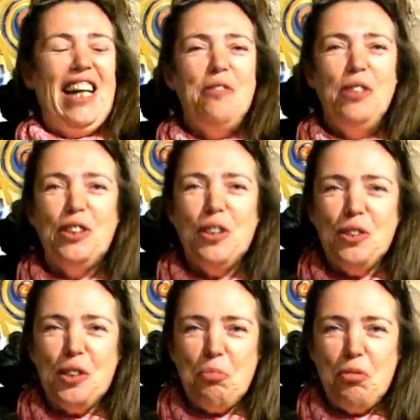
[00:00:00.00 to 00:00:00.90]
And I was
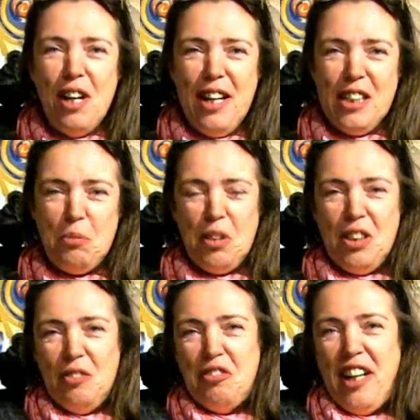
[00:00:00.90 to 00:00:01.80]
so surprised
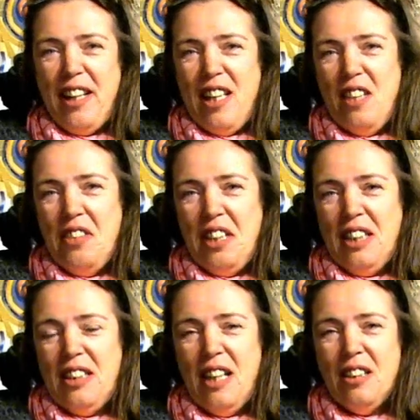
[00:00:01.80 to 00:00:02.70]
because Friday
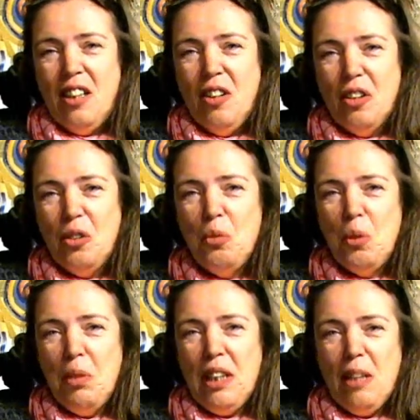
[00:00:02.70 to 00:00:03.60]
evening, 10 o'clock, who
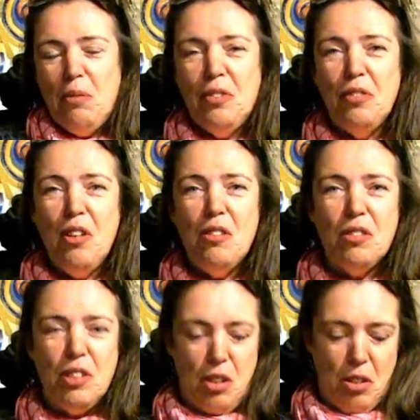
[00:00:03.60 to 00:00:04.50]
would pick up the
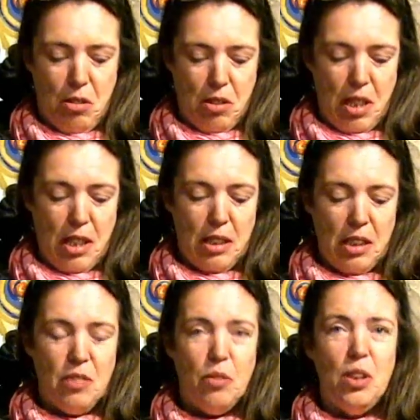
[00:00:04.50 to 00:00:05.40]
phone? So there's
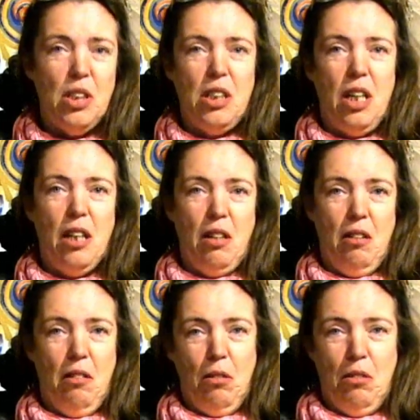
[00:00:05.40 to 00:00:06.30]
this voice saying,
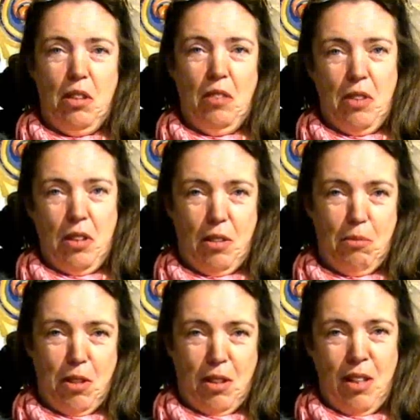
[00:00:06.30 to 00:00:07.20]
"Hello, good
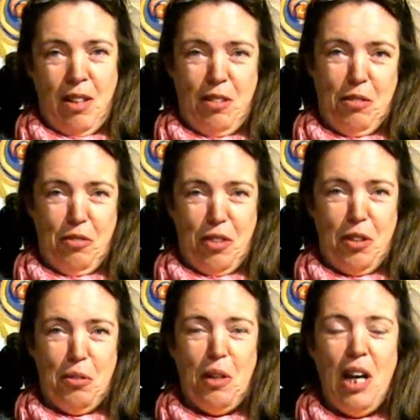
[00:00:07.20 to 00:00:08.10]
evening, what can I do for
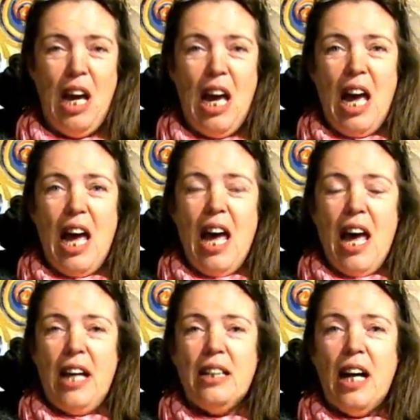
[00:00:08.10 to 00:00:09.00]
you?"
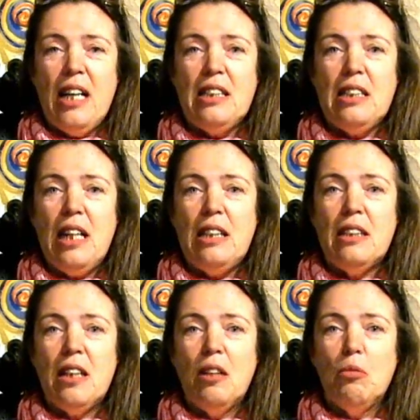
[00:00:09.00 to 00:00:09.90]
And I
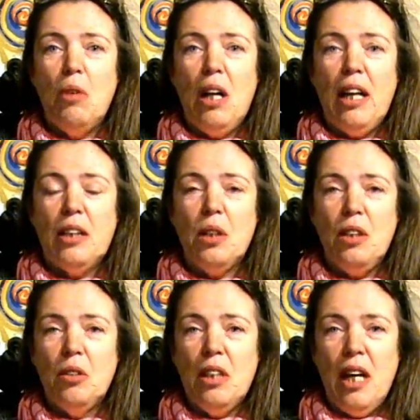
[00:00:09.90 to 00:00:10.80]
said, well,
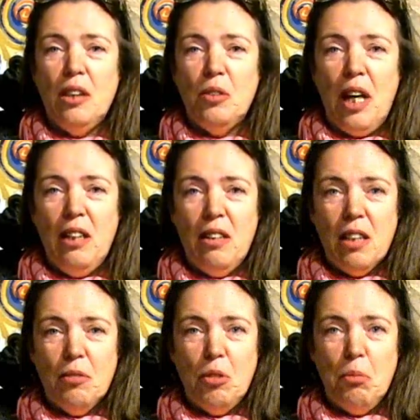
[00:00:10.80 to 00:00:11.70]
actually you can't do
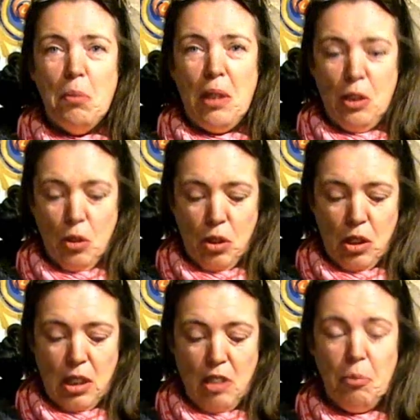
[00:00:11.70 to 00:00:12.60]
anything for me, but you
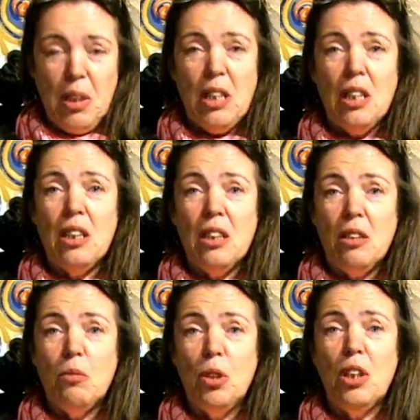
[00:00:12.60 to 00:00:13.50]
could give me
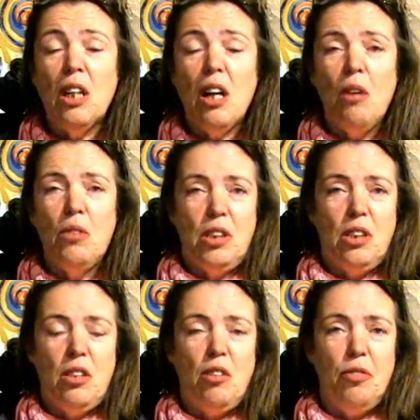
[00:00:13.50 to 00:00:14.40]
the working
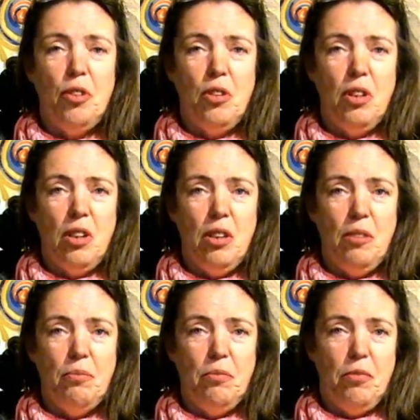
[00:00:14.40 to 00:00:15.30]
hours of your